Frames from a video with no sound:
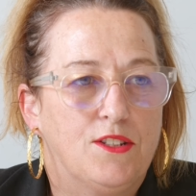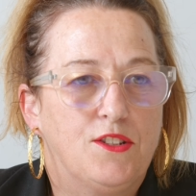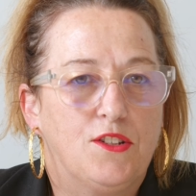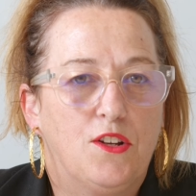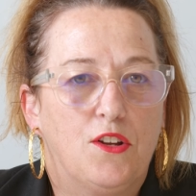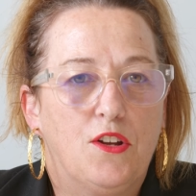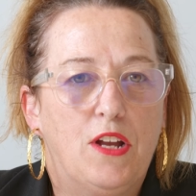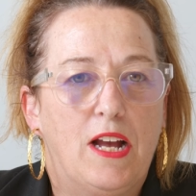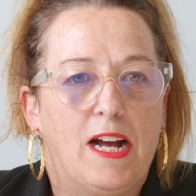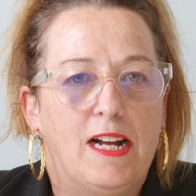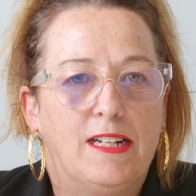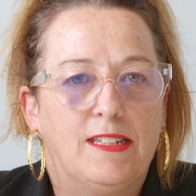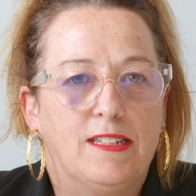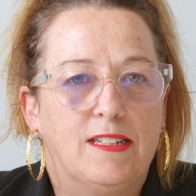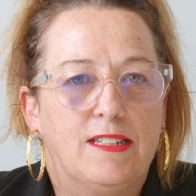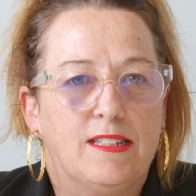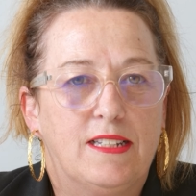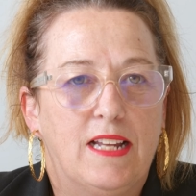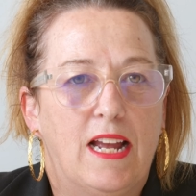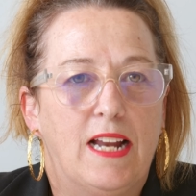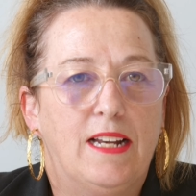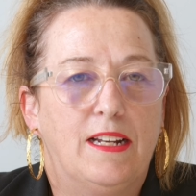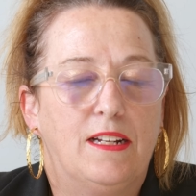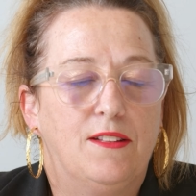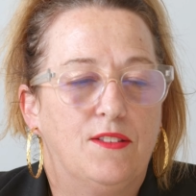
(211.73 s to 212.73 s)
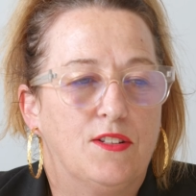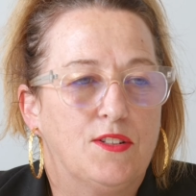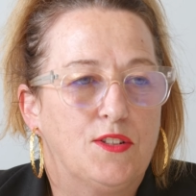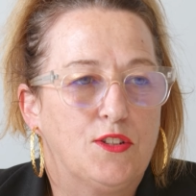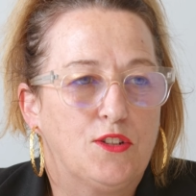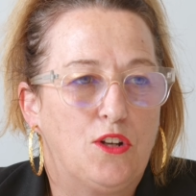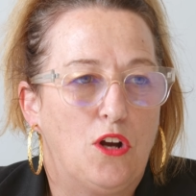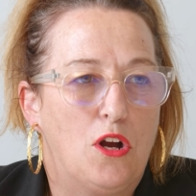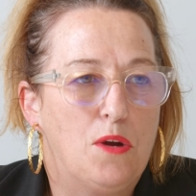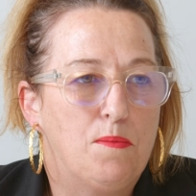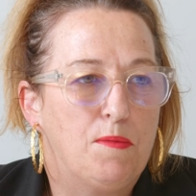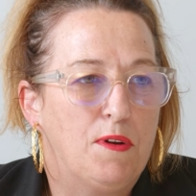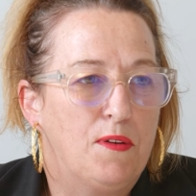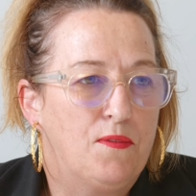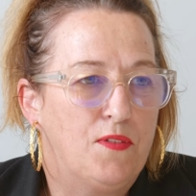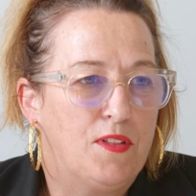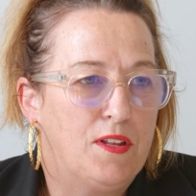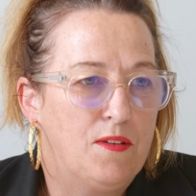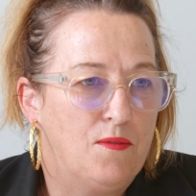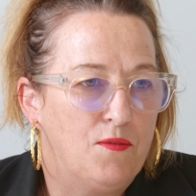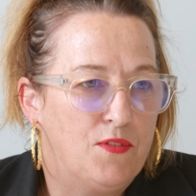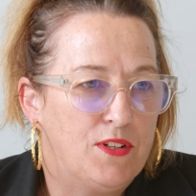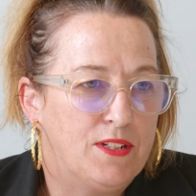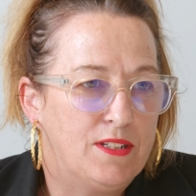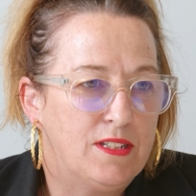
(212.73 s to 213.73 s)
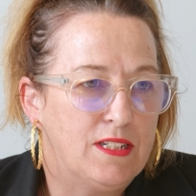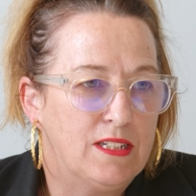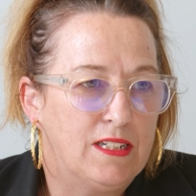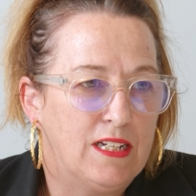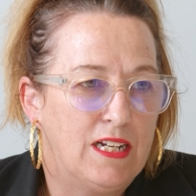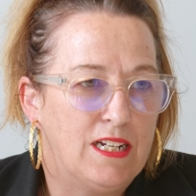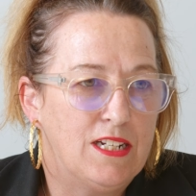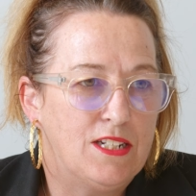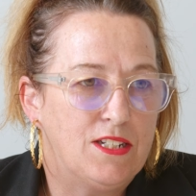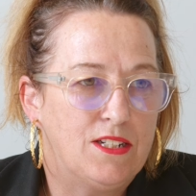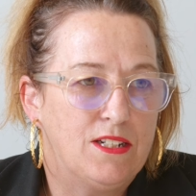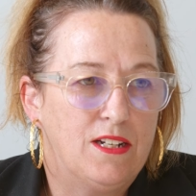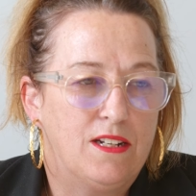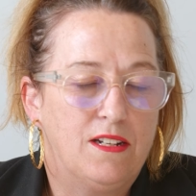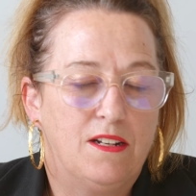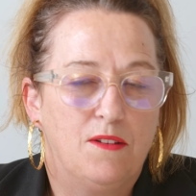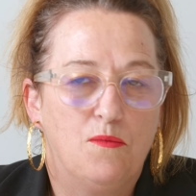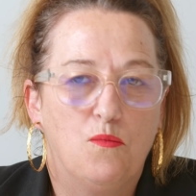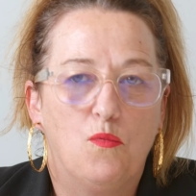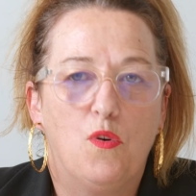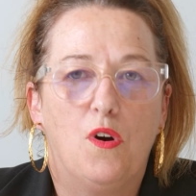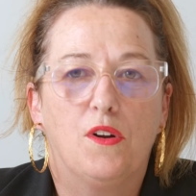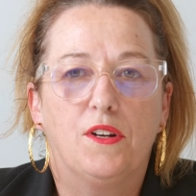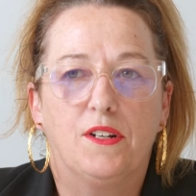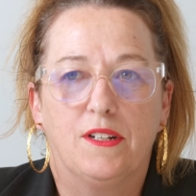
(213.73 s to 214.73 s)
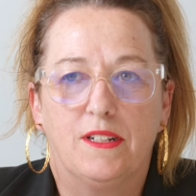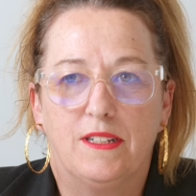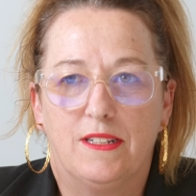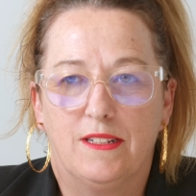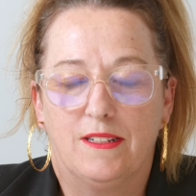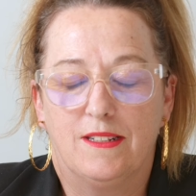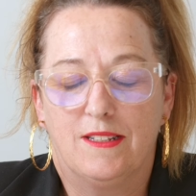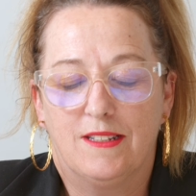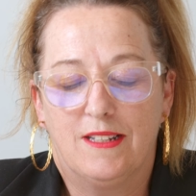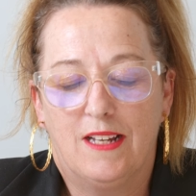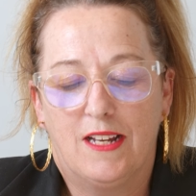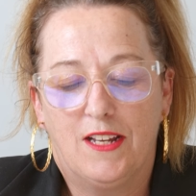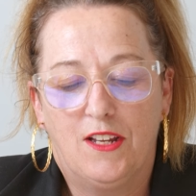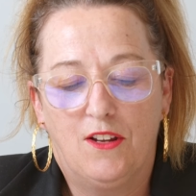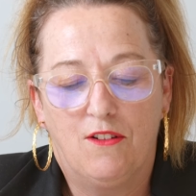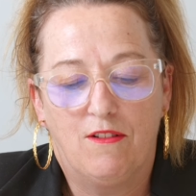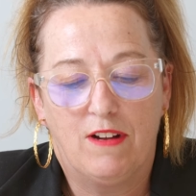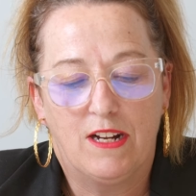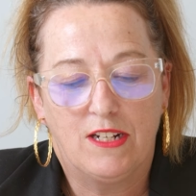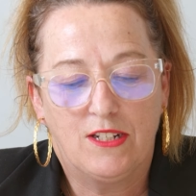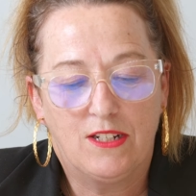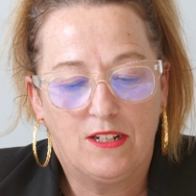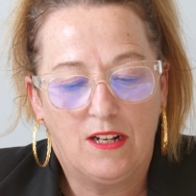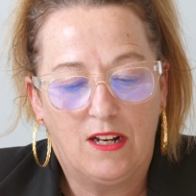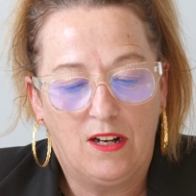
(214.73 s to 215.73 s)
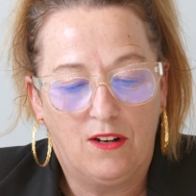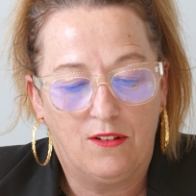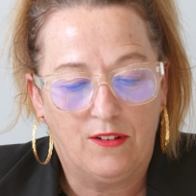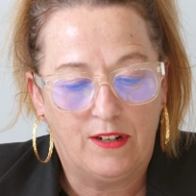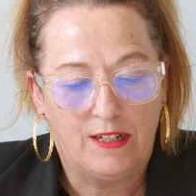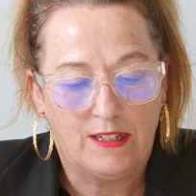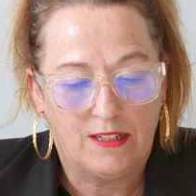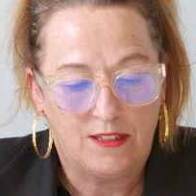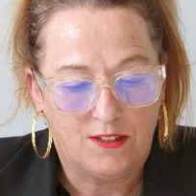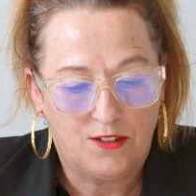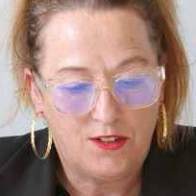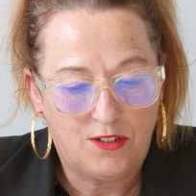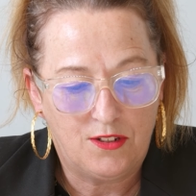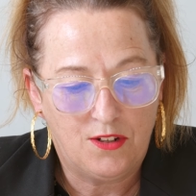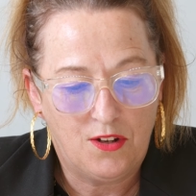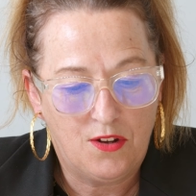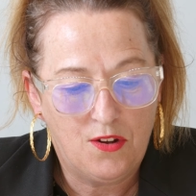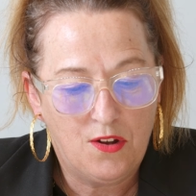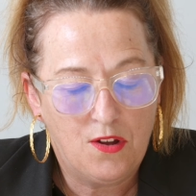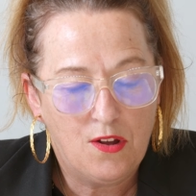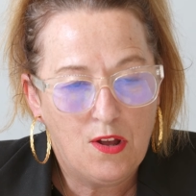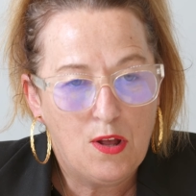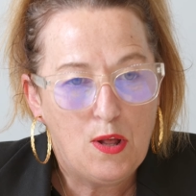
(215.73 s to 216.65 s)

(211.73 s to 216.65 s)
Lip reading: So you're understanding the scope of the investigation and what it is that you're actually looking into.